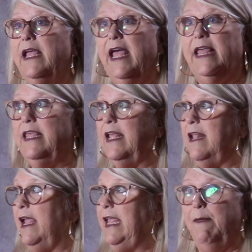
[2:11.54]
And then
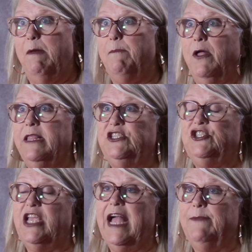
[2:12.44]
I came up on this
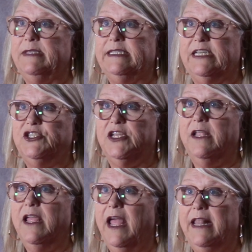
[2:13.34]
JAG position,
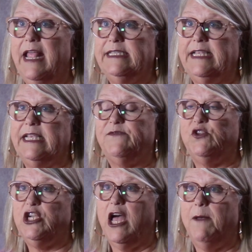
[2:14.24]
and that stands for
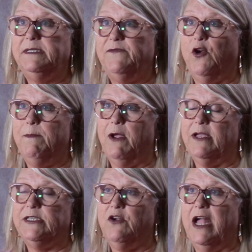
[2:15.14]
Jobs for
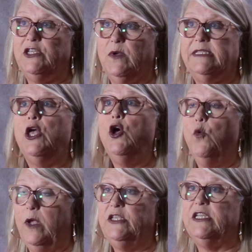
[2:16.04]
America's Graduates,
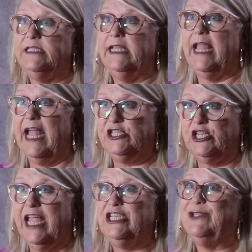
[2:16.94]
which is in the
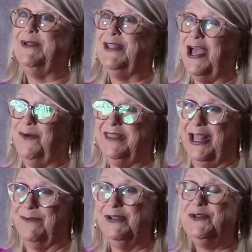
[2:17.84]
education, but not with
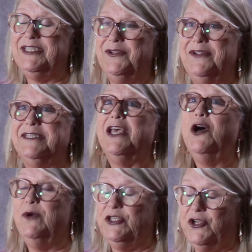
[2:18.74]
elementary students,
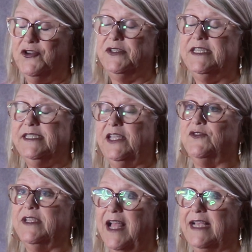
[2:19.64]
with juniors and
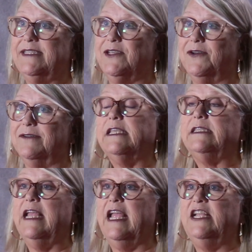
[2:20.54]
seniors in high school.
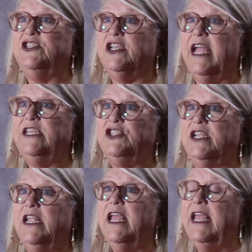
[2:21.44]
The
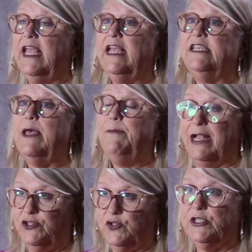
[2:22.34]
education is a
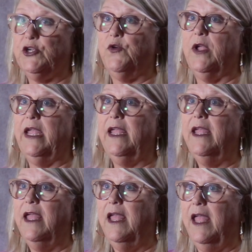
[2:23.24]
bachelor's degree,
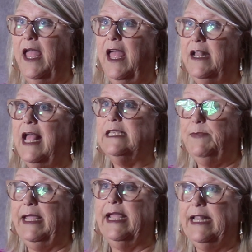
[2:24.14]
and it has to
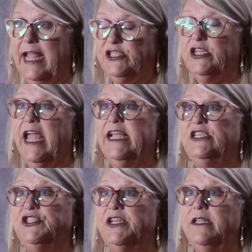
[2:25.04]
be in
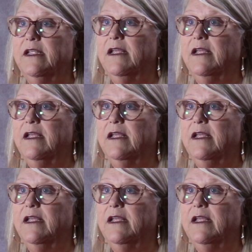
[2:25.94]
education.